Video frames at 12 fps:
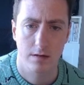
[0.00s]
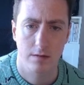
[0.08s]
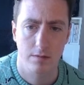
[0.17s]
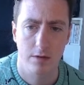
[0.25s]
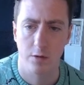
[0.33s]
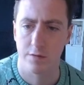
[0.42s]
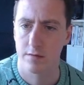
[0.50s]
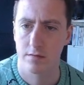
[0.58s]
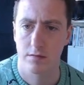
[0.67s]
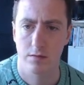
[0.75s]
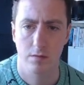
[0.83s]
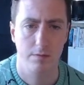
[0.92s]
Beautiful.
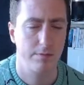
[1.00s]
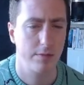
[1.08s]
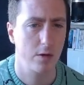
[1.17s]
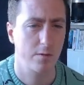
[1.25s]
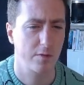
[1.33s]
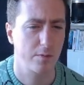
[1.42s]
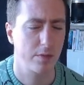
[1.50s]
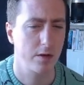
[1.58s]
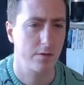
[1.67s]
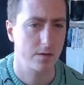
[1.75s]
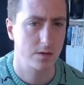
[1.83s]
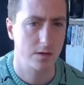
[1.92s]
Beautiful,
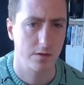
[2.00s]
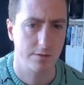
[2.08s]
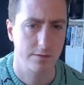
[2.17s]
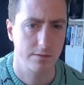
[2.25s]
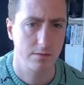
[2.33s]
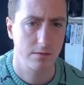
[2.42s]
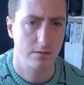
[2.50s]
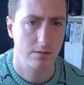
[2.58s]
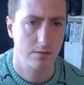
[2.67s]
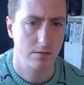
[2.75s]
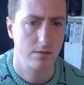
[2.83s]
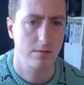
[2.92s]
beautiful stuff.
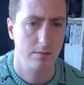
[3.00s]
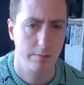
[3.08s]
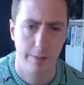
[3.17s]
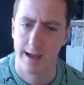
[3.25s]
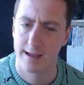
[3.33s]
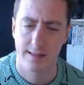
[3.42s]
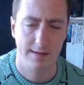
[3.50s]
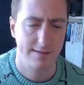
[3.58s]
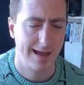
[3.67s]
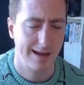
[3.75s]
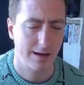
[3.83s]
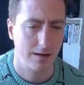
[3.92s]
Back in the
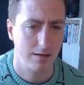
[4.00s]
saddle.